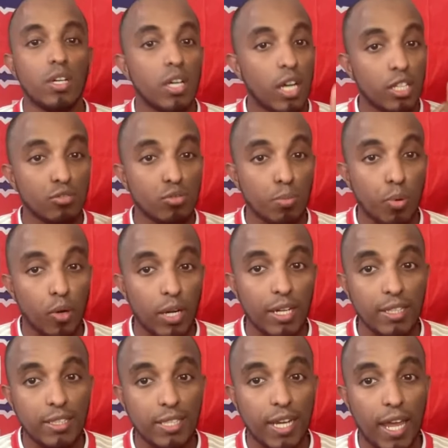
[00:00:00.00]
Because
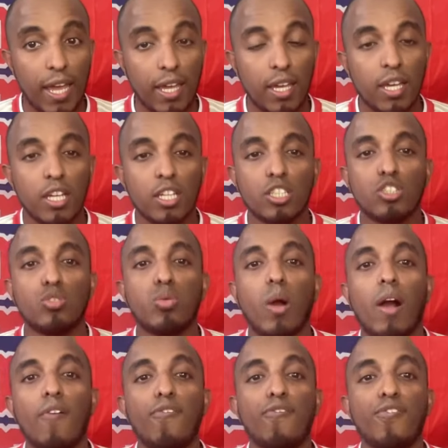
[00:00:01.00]
reportedly today,
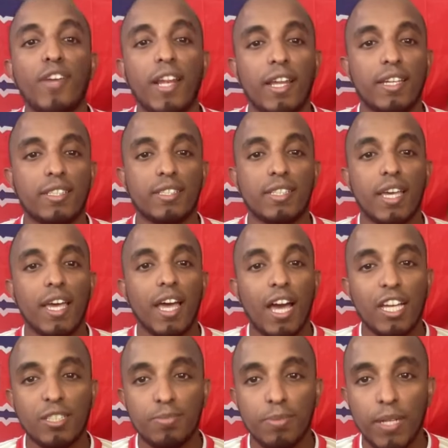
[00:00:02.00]
Joao Felix
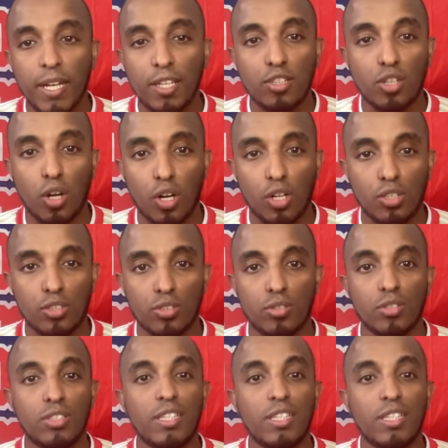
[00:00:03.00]
has been linked to Arsenal.